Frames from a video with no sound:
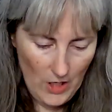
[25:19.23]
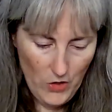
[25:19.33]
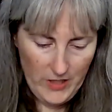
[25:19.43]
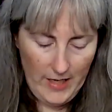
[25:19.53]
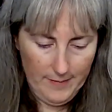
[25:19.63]

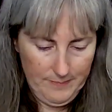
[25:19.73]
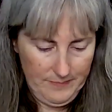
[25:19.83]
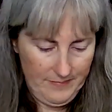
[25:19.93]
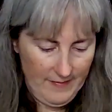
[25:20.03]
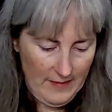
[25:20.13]
Okay.
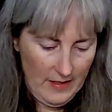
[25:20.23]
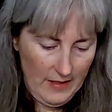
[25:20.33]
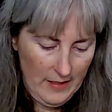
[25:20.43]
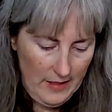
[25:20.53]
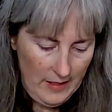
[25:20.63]

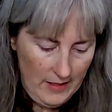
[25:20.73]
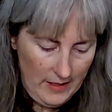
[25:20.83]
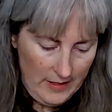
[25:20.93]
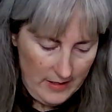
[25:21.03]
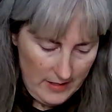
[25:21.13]

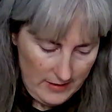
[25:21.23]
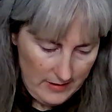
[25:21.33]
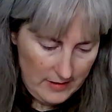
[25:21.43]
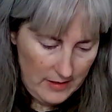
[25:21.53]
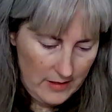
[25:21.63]

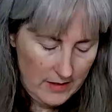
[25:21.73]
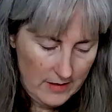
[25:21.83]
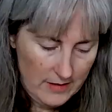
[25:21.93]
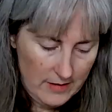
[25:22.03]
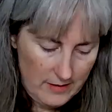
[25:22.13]
This
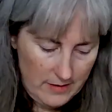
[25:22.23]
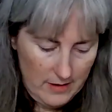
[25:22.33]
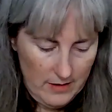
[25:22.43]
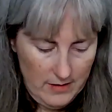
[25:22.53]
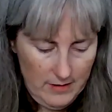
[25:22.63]

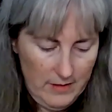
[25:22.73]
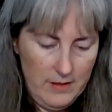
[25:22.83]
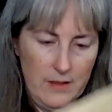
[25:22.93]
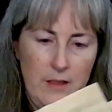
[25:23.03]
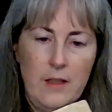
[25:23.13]
is
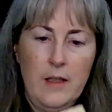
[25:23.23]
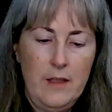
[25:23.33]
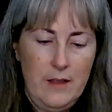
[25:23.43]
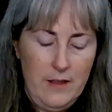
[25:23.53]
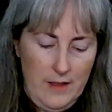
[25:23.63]

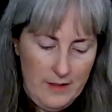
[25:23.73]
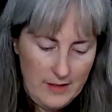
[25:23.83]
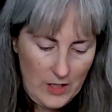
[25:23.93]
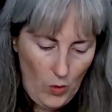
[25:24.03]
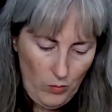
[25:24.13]

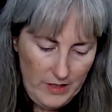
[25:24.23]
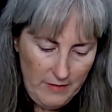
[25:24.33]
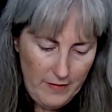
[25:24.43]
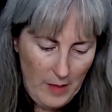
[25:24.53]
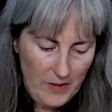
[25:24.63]
the
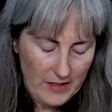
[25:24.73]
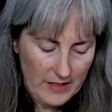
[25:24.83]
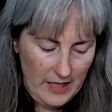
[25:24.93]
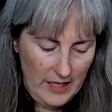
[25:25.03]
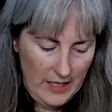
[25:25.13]
only fabric
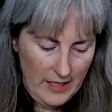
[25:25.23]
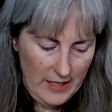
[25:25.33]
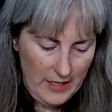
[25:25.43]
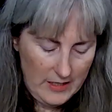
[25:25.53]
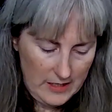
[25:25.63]
that
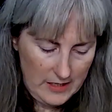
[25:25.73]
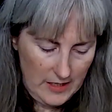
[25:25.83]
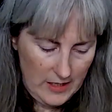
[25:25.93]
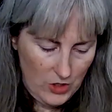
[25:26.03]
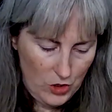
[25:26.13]
I
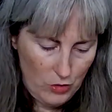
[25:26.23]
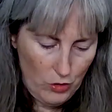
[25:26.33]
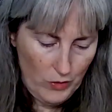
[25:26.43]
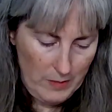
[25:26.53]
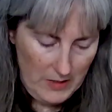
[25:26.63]
decided
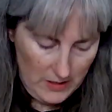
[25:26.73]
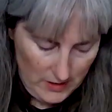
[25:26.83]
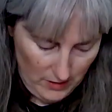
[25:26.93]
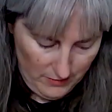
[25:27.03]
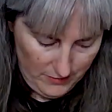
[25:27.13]
to grid
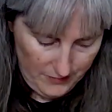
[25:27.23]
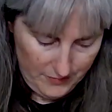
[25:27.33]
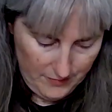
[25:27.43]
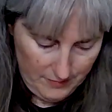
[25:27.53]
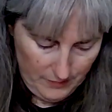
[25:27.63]
myself
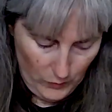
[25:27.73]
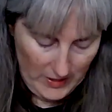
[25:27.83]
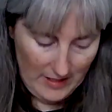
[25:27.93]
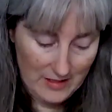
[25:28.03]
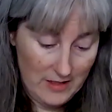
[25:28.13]

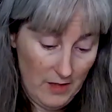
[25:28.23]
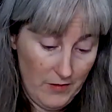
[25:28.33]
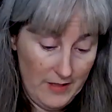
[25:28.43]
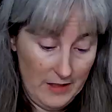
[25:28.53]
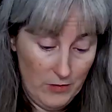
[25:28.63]
when I
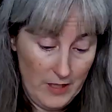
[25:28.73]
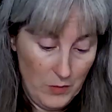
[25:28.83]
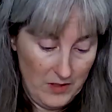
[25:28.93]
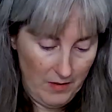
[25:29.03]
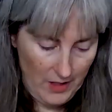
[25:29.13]
discovered that
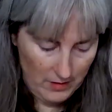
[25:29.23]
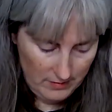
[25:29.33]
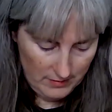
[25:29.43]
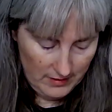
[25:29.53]
gridding was a thing.